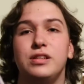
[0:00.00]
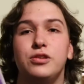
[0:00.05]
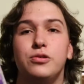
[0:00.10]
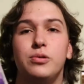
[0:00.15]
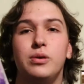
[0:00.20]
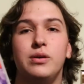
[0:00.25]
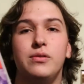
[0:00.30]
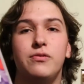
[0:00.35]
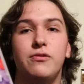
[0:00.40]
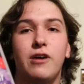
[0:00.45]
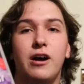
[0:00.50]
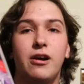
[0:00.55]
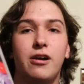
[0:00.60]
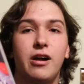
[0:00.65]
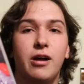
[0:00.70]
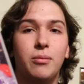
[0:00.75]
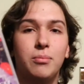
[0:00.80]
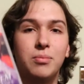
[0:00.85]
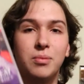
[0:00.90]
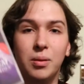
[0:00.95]
doing Fire
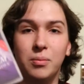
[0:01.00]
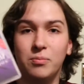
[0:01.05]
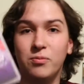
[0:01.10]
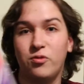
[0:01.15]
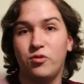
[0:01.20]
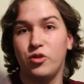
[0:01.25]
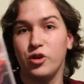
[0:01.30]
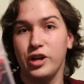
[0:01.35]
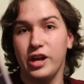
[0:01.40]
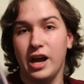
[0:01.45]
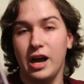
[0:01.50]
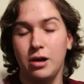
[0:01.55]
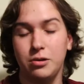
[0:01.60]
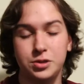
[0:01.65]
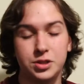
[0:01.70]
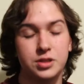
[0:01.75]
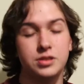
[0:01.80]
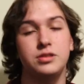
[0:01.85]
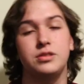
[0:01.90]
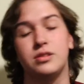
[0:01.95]
Emblem Free
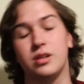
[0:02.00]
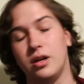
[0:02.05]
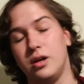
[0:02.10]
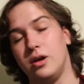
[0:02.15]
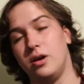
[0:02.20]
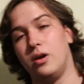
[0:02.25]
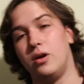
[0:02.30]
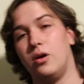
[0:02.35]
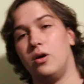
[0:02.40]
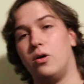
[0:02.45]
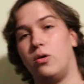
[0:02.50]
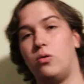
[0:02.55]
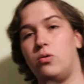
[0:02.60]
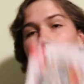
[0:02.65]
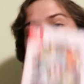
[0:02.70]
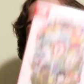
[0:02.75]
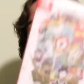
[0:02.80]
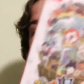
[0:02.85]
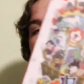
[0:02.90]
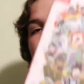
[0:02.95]
Houses, or